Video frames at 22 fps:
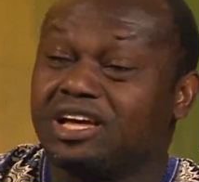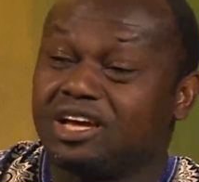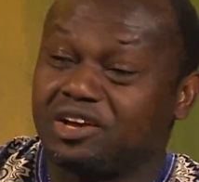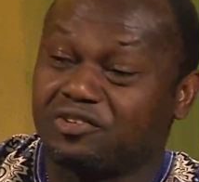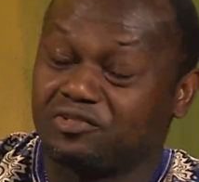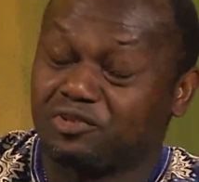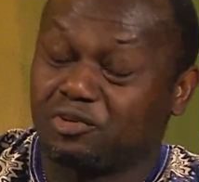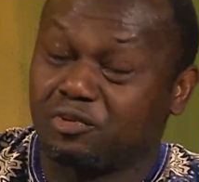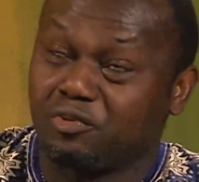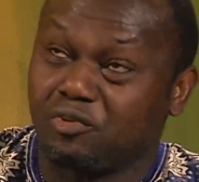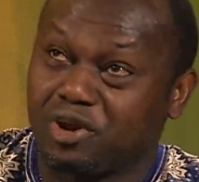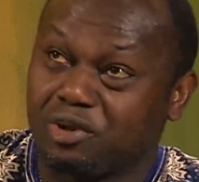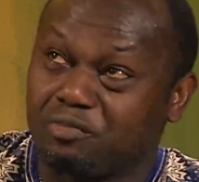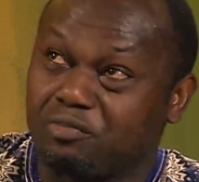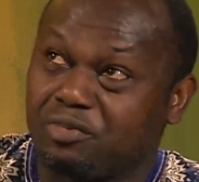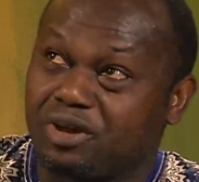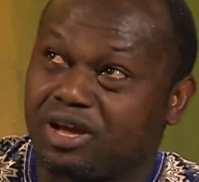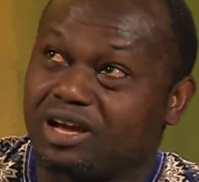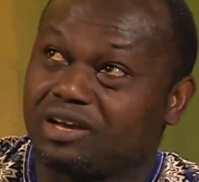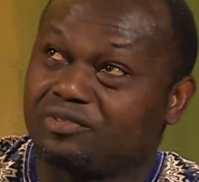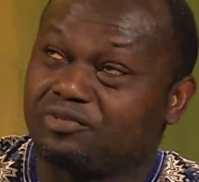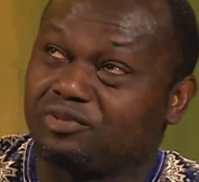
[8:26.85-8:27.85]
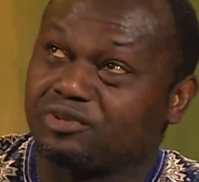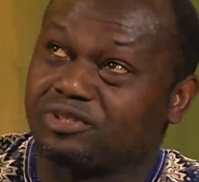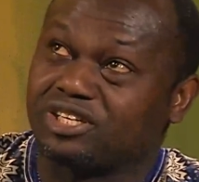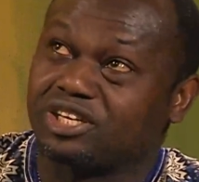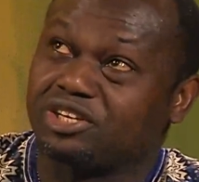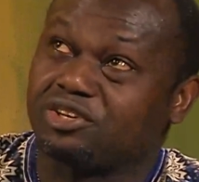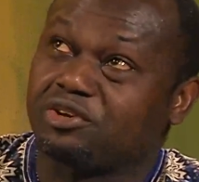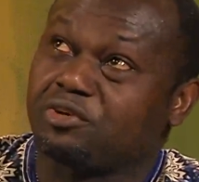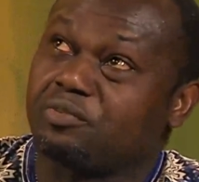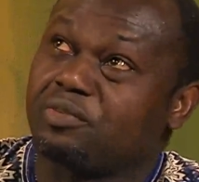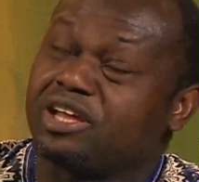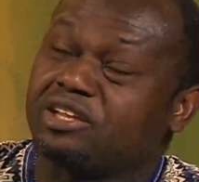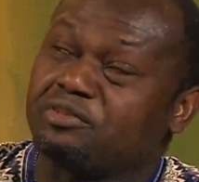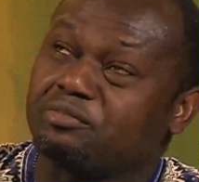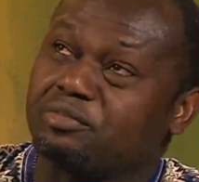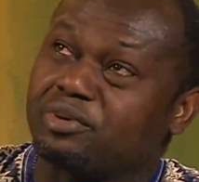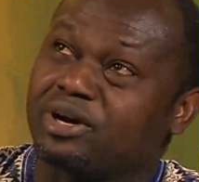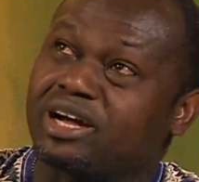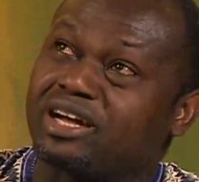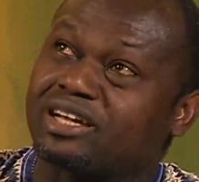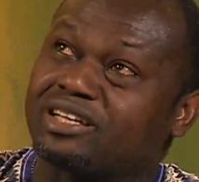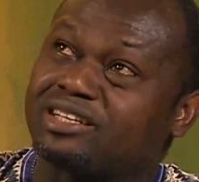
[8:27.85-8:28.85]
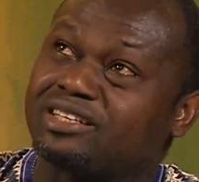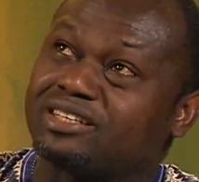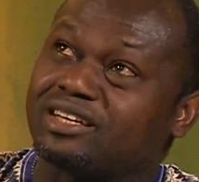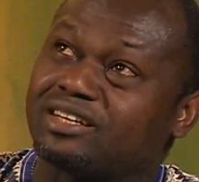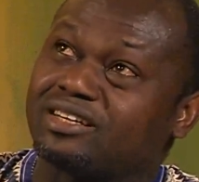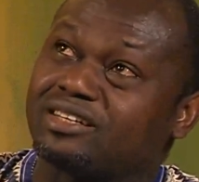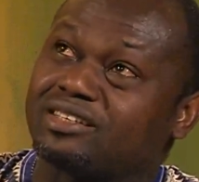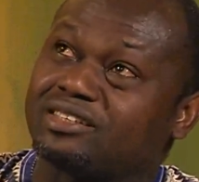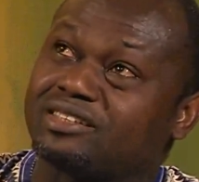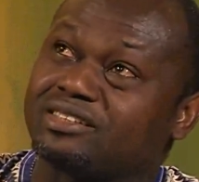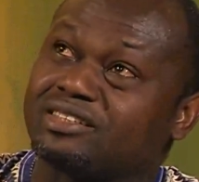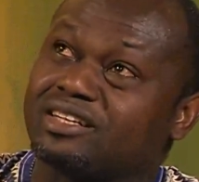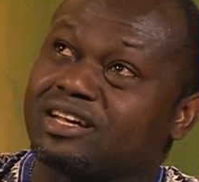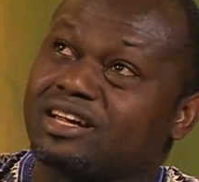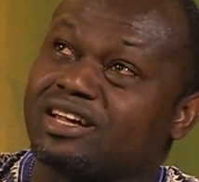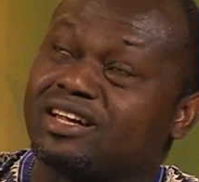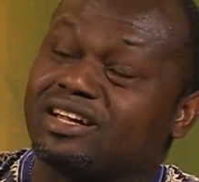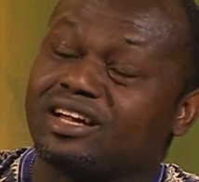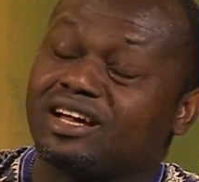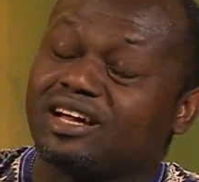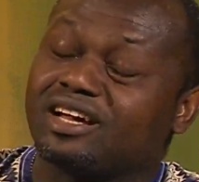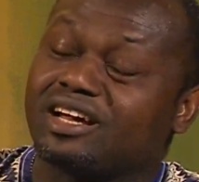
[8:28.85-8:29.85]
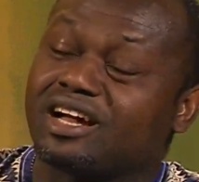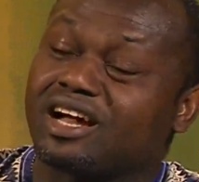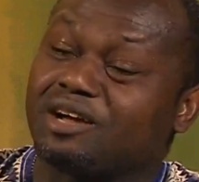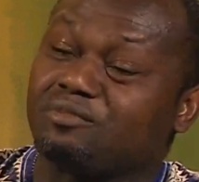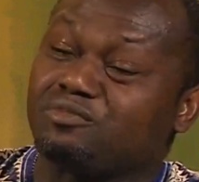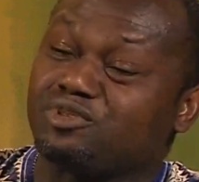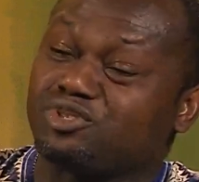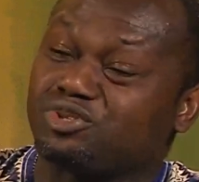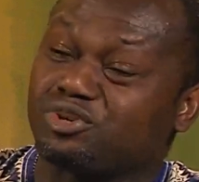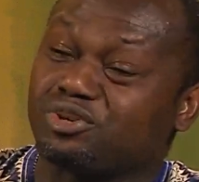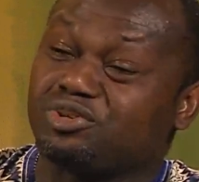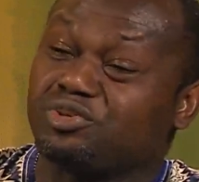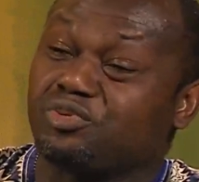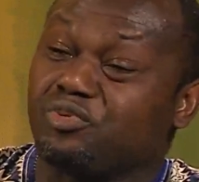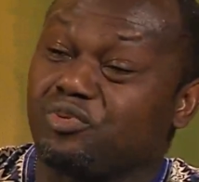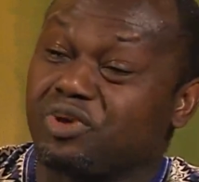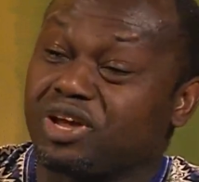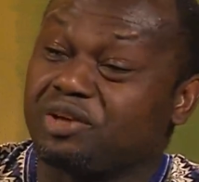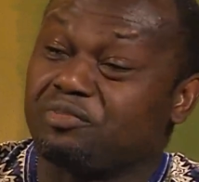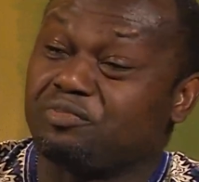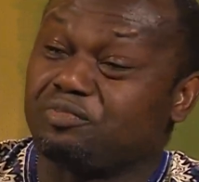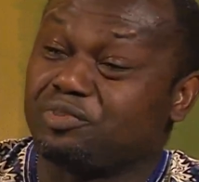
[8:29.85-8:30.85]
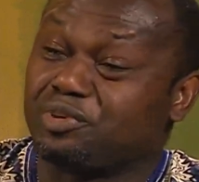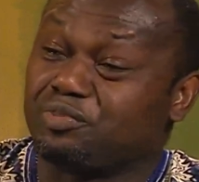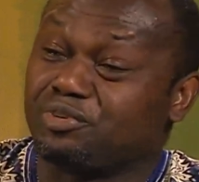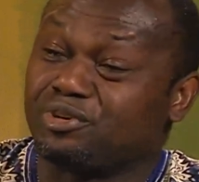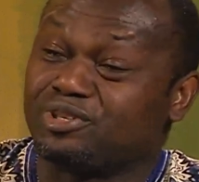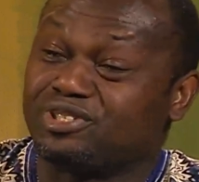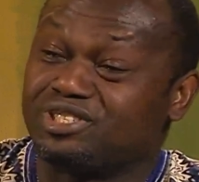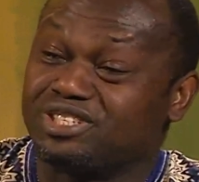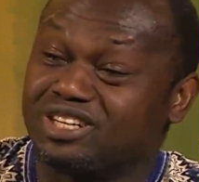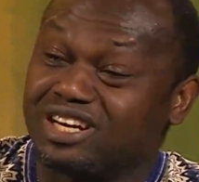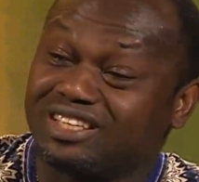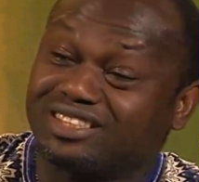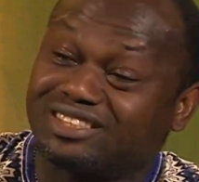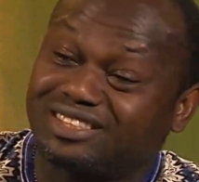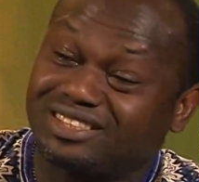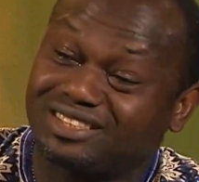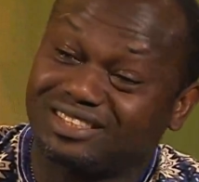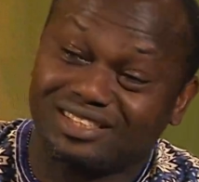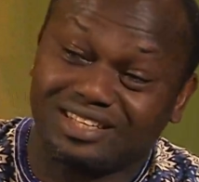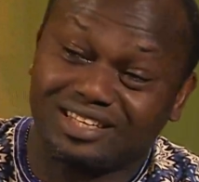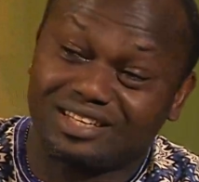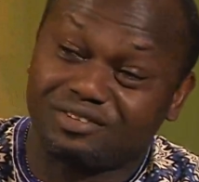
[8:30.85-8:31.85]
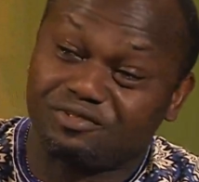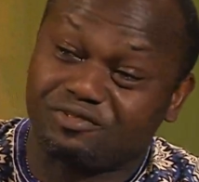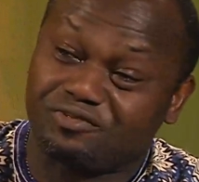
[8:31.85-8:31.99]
If you take your mind back, I'm sure the way people dressed